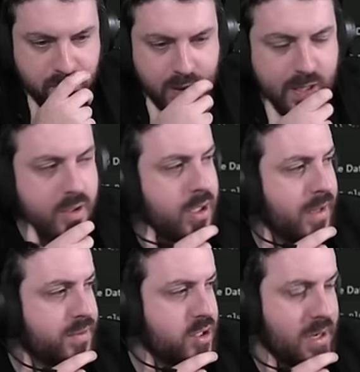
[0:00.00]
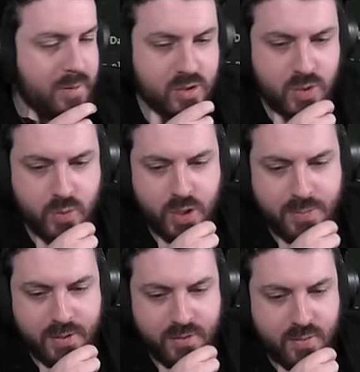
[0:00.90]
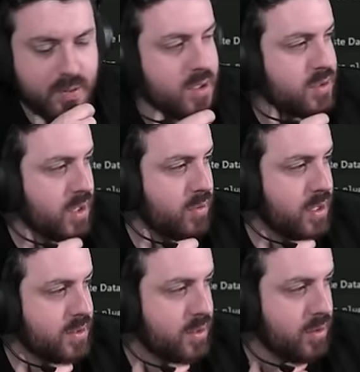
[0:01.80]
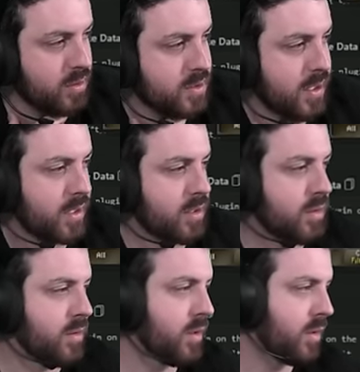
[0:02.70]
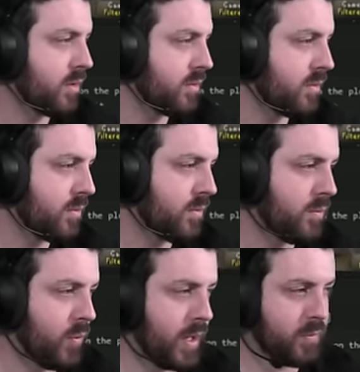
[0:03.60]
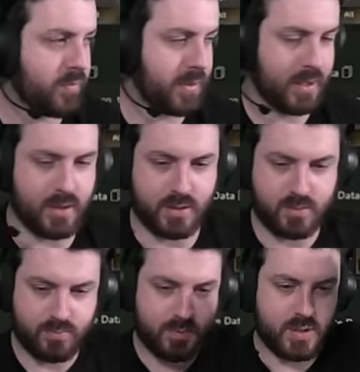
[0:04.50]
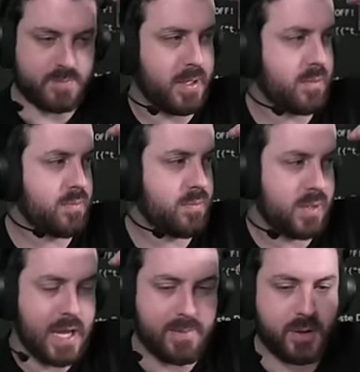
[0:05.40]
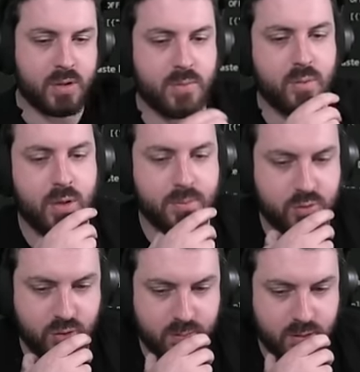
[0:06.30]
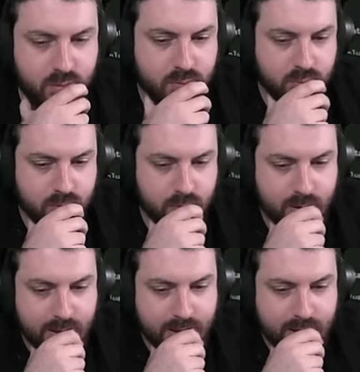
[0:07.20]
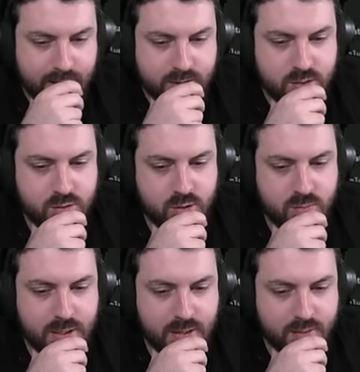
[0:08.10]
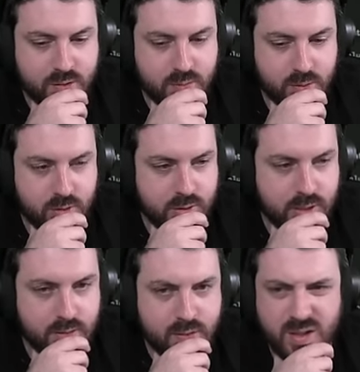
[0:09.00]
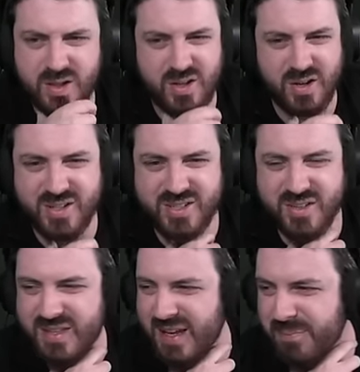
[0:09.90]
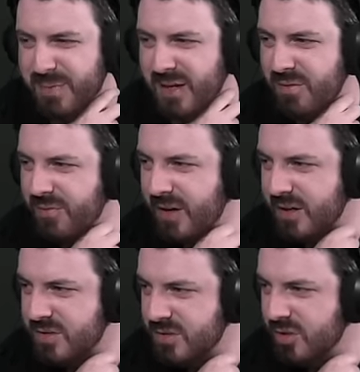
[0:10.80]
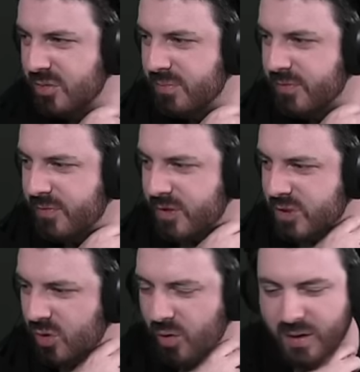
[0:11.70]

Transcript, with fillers: I only have the chat box open when I PVM because otherwise it looks like weird with me, like this big gap under me while I'm streaming. Let's just zoom out to the moon, yeah? No, you don't. It's not that big of a fucking zoom, for sure.